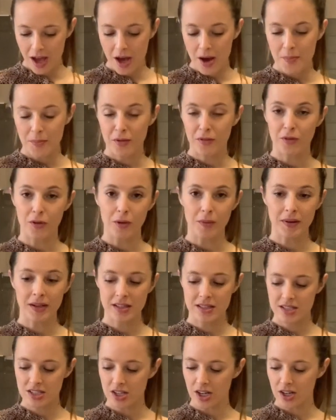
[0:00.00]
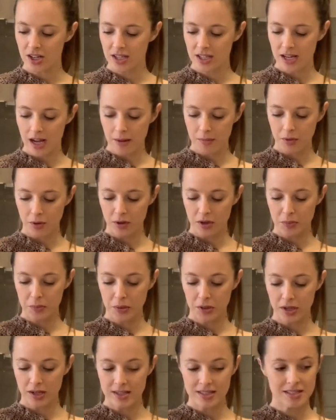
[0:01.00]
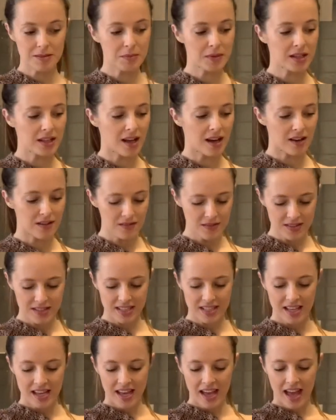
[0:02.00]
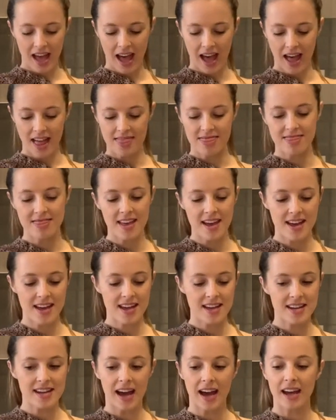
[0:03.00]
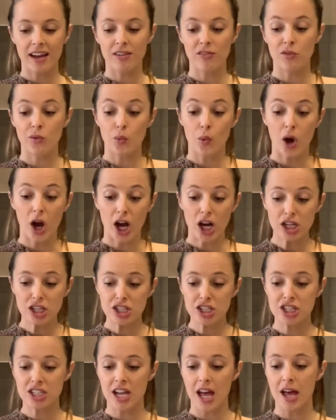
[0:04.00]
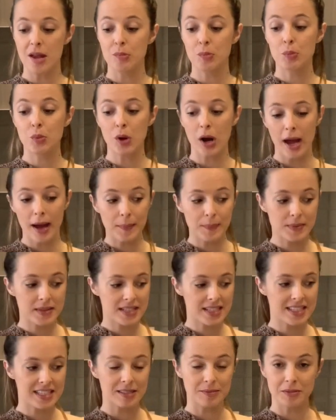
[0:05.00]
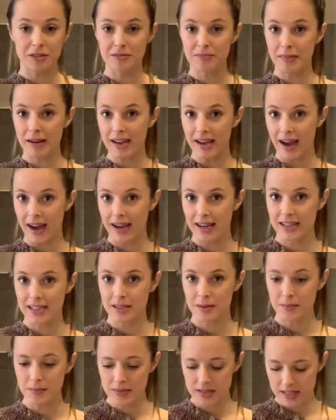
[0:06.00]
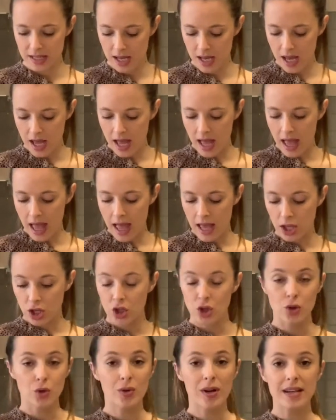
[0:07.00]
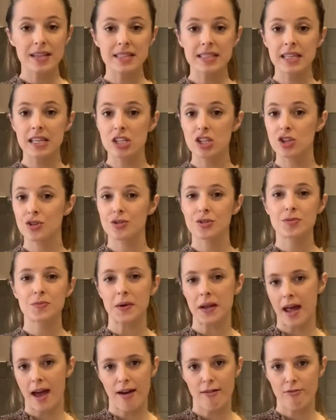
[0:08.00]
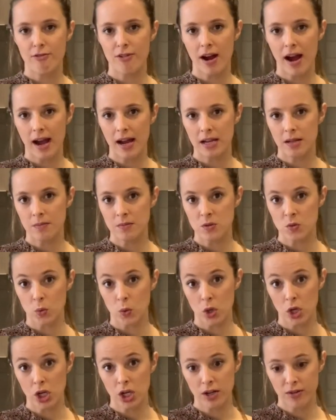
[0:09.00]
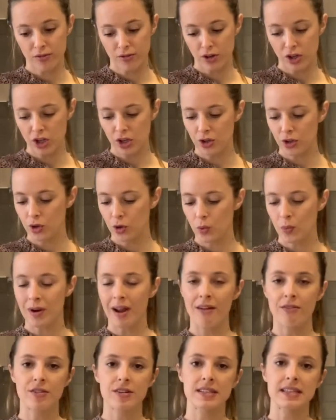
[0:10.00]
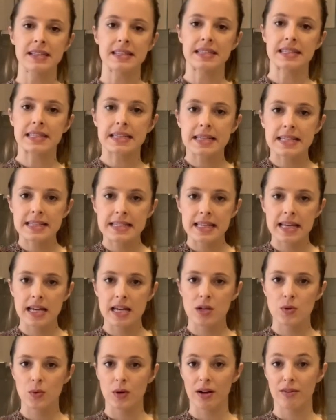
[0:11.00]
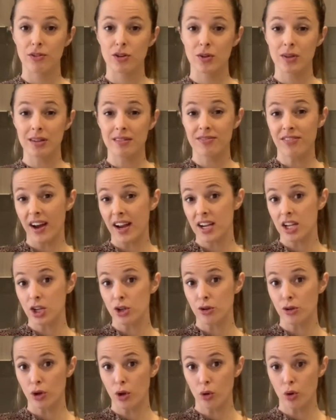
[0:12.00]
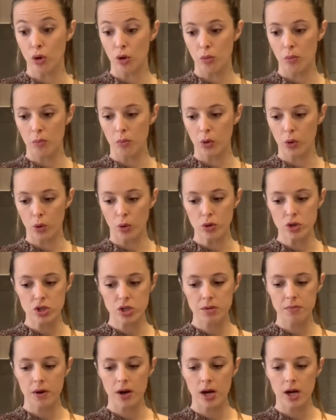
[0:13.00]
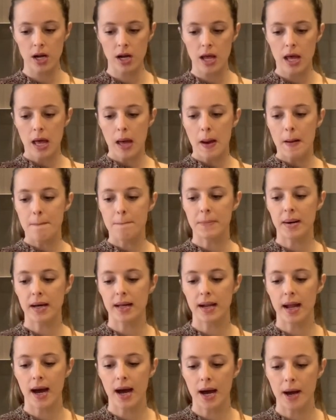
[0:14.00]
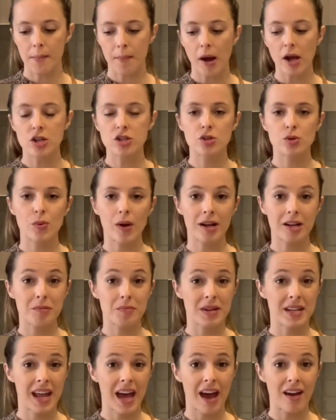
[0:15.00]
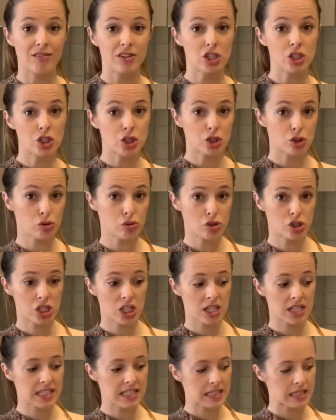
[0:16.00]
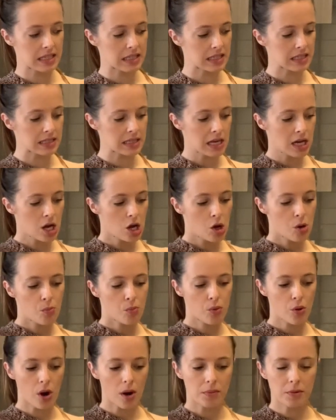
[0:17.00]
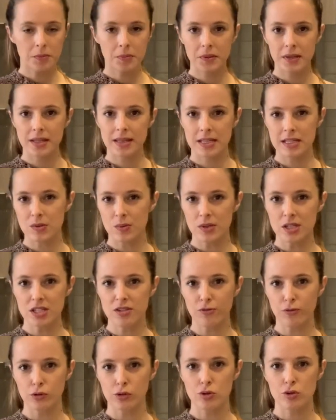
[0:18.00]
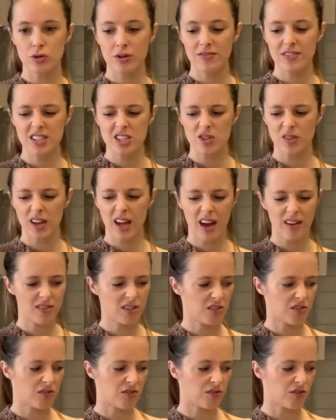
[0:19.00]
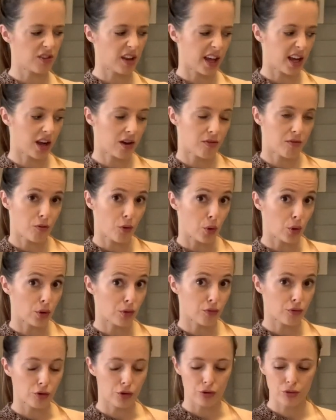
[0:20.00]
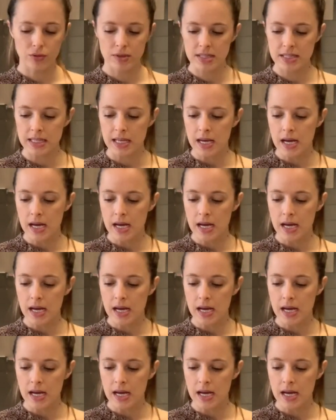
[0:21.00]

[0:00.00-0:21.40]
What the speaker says: before we get started, I'm going to put on some gloves, and then I have washed and prepped some of my items. You guys can use whatever items work for you, whatever's in season, whatever you can find at your local grocery mart. But I do recommend having 2 cheeses. Probably this one's fruit driven, so I have like 4 fruits.